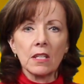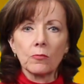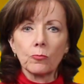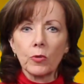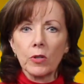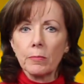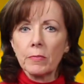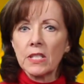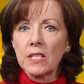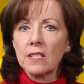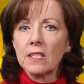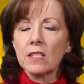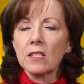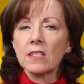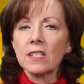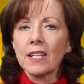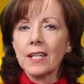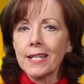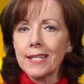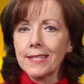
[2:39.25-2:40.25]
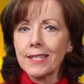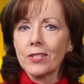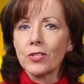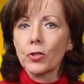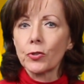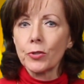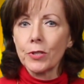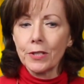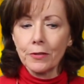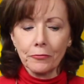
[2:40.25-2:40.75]
and women's sizes
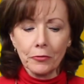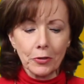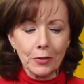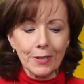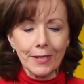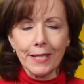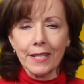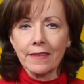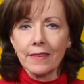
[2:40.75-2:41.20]
are differently,